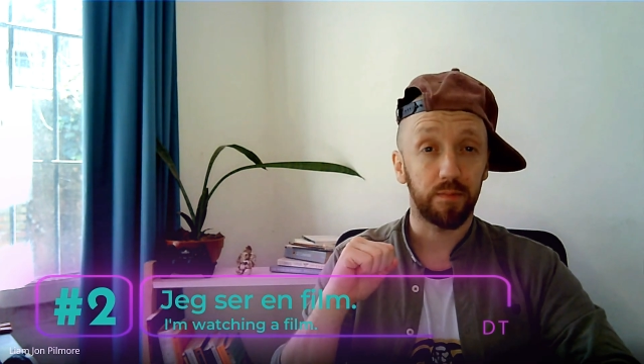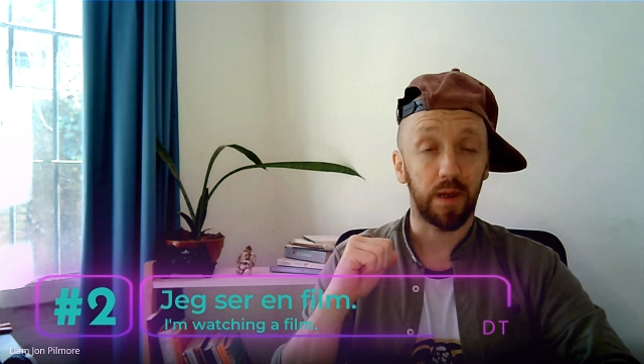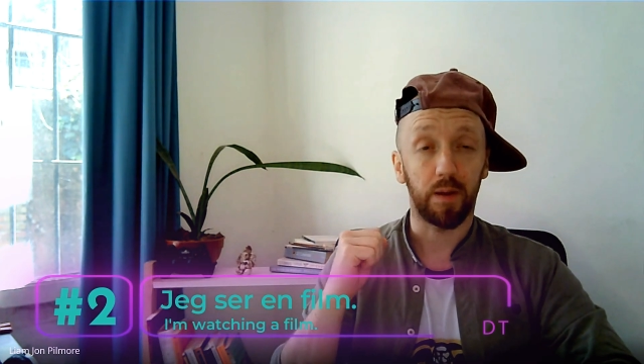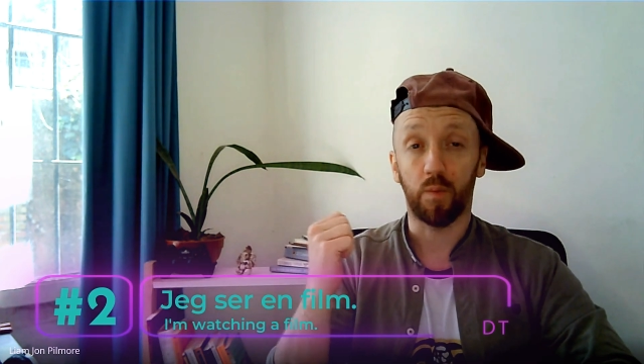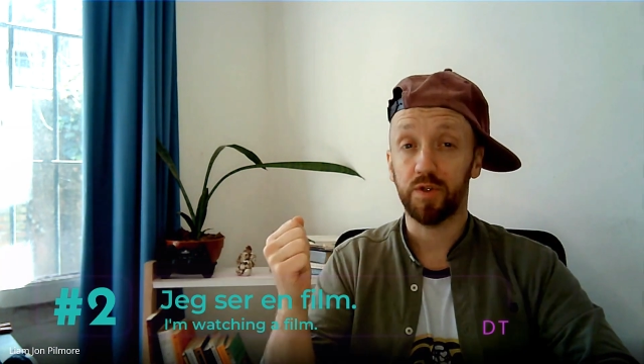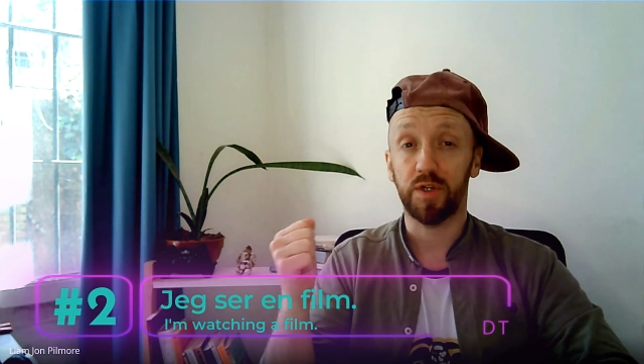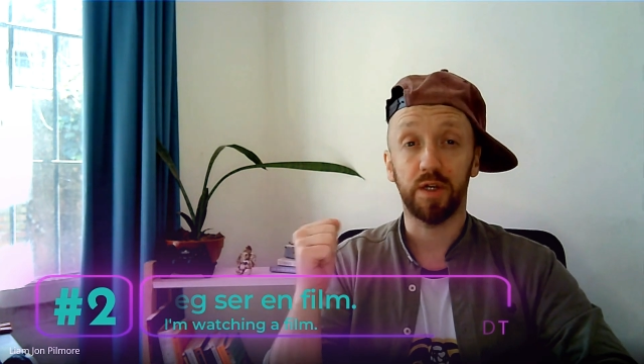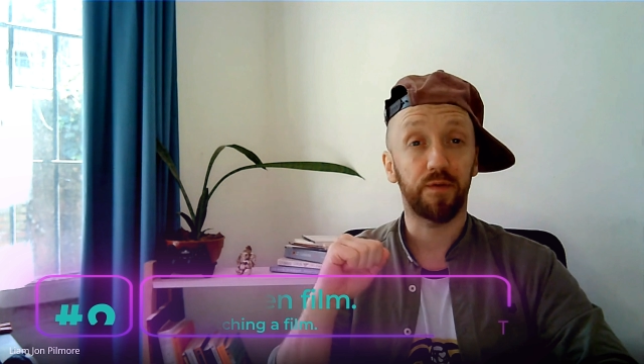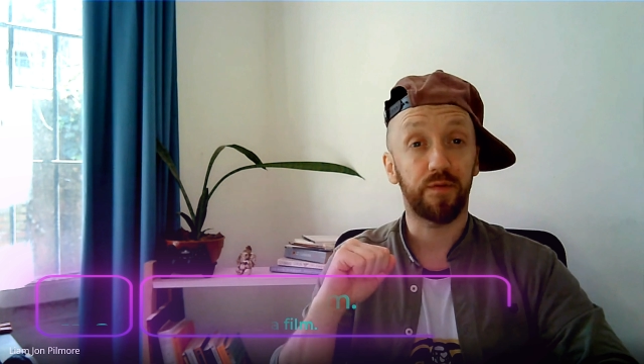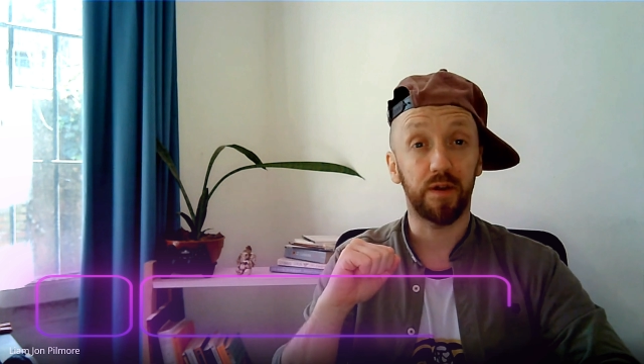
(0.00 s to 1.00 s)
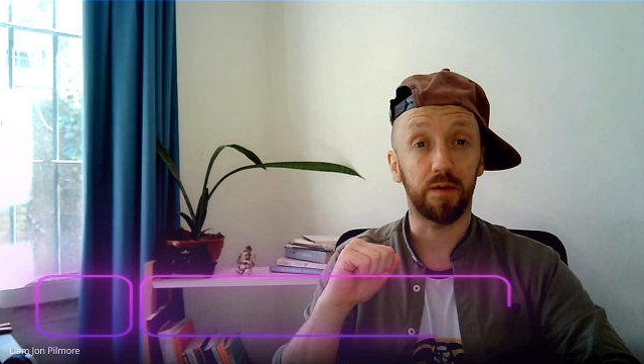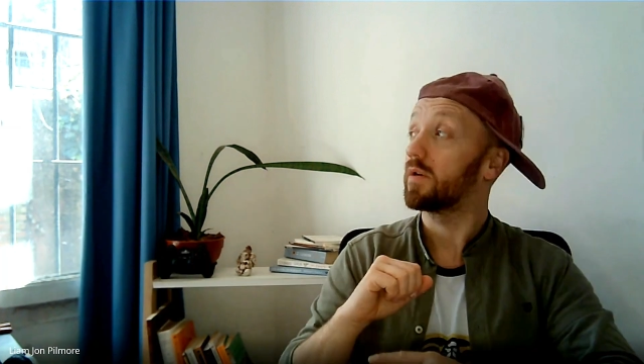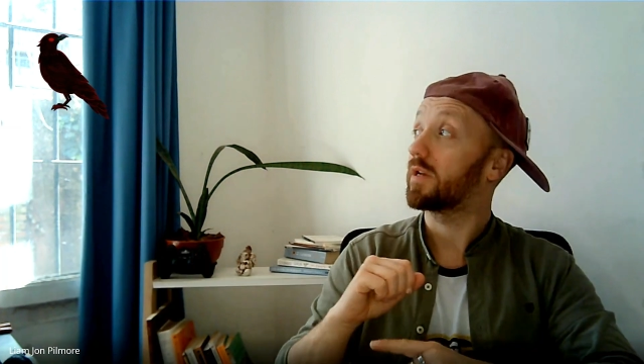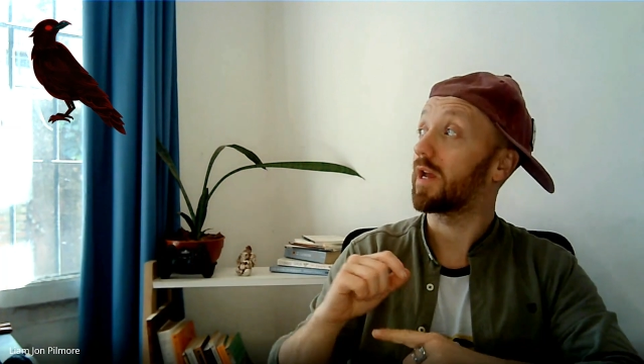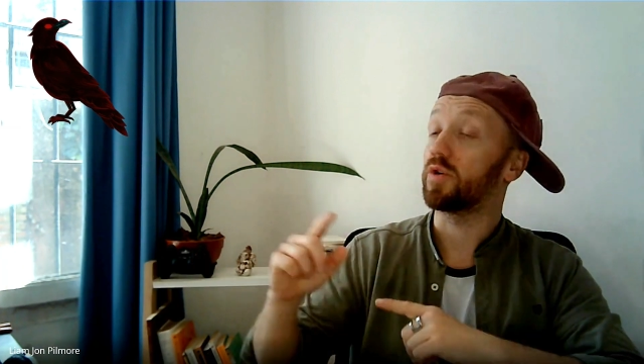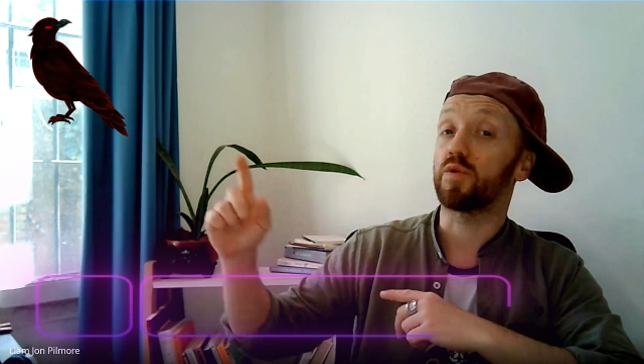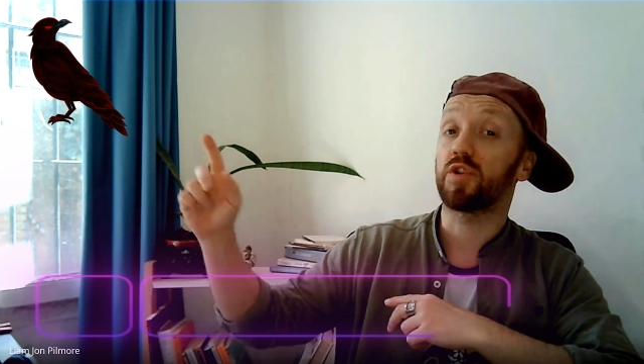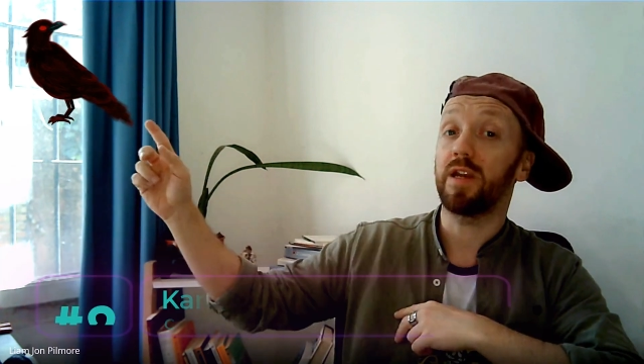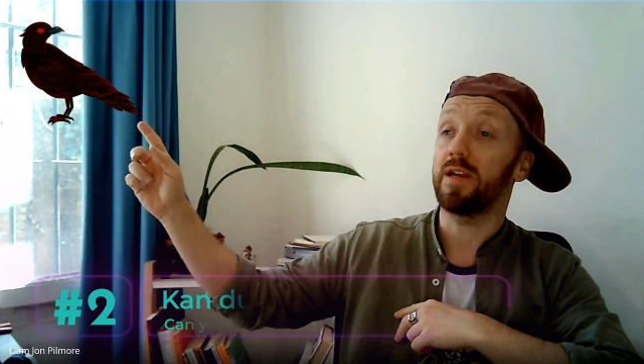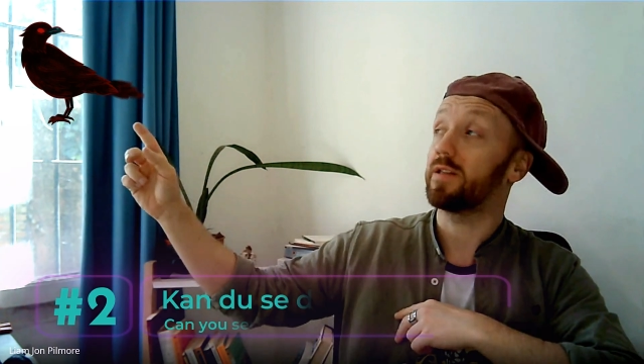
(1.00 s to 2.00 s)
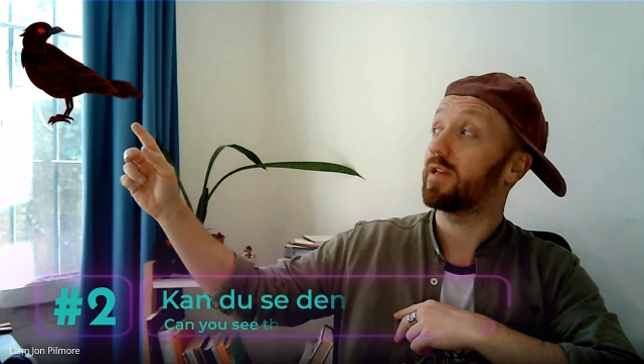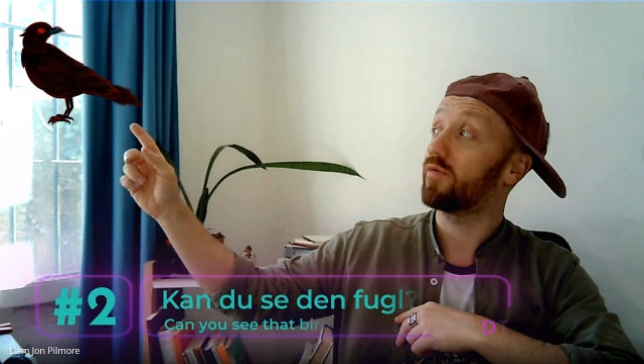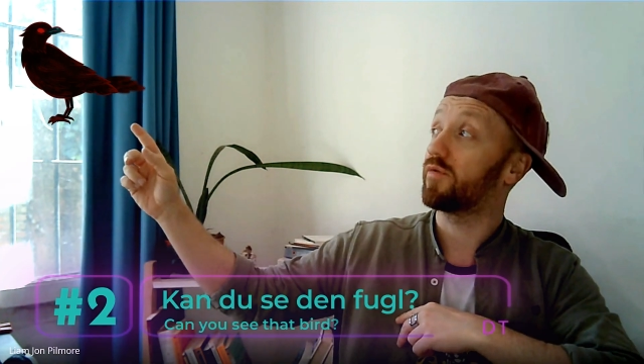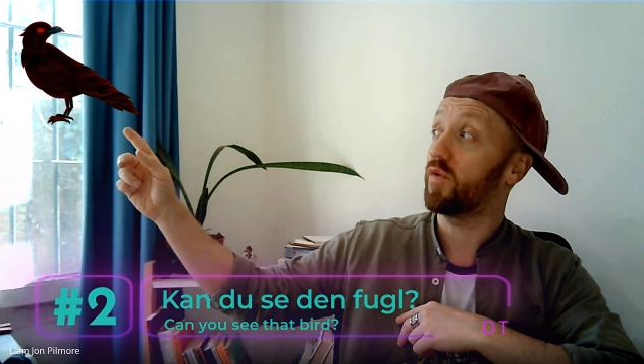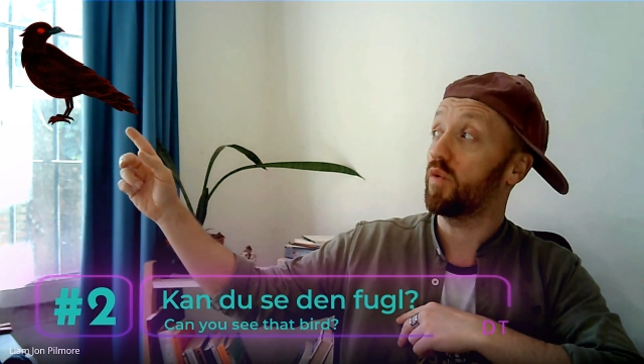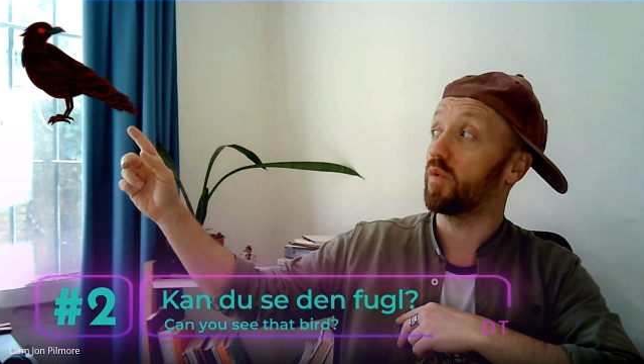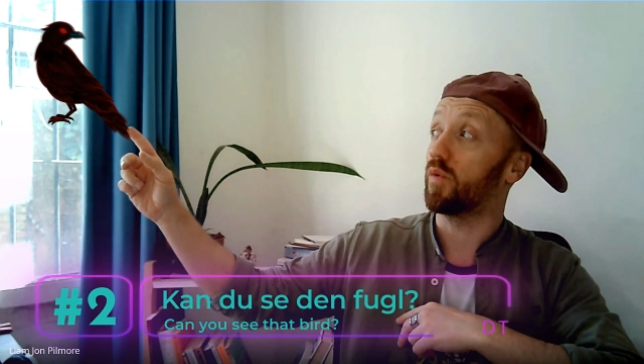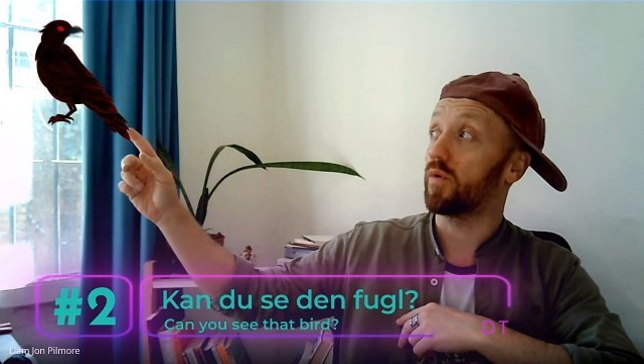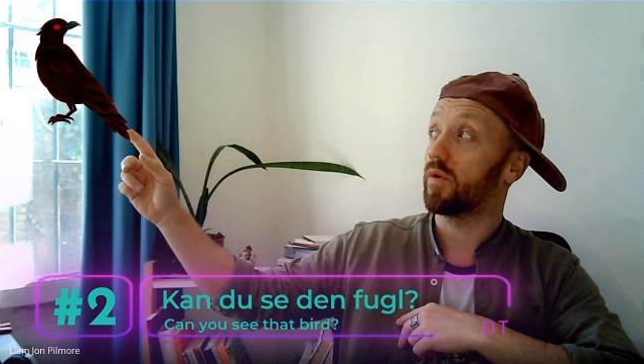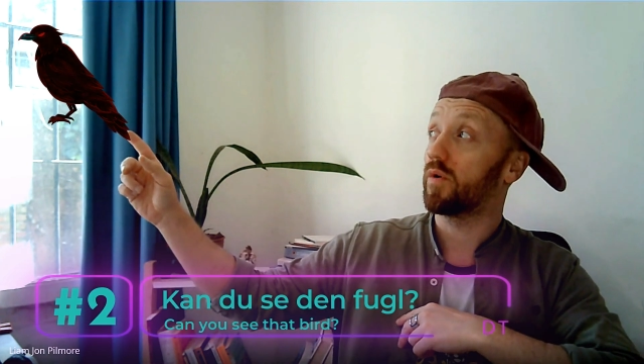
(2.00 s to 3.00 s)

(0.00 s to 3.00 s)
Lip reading: I'm watching a film. Kan du se den fugl?